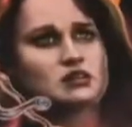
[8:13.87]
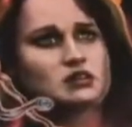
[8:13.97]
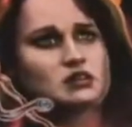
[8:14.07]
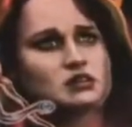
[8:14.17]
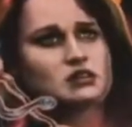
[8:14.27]

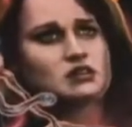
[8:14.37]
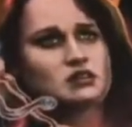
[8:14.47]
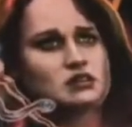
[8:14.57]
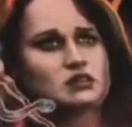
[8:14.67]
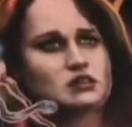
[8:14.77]

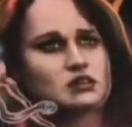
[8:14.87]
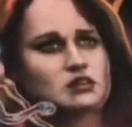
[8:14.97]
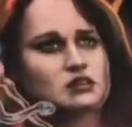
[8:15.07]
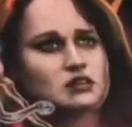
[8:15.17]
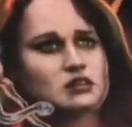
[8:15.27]

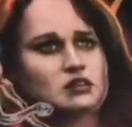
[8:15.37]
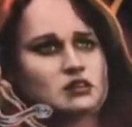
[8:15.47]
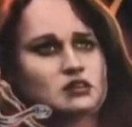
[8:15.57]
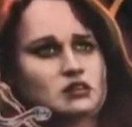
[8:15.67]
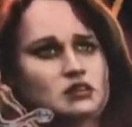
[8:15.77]

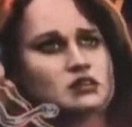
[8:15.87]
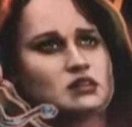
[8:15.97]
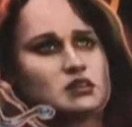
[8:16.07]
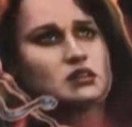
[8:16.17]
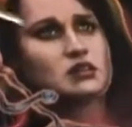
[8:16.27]

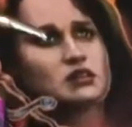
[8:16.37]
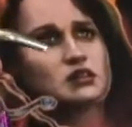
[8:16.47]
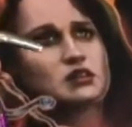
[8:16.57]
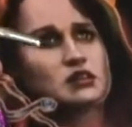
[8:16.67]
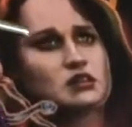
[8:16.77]

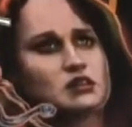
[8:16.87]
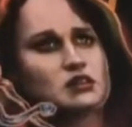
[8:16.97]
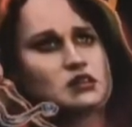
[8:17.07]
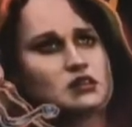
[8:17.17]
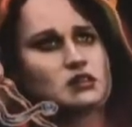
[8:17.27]

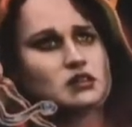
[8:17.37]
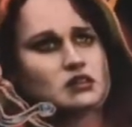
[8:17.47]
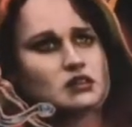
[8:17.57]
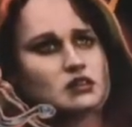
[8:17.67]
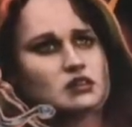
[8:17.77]

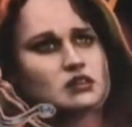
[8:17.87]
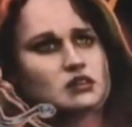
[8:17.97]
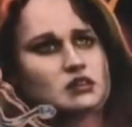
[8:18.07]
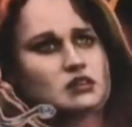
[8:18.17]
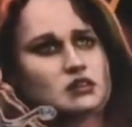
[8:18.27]

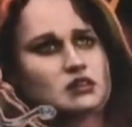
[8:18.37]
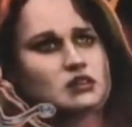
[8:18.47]
(silent)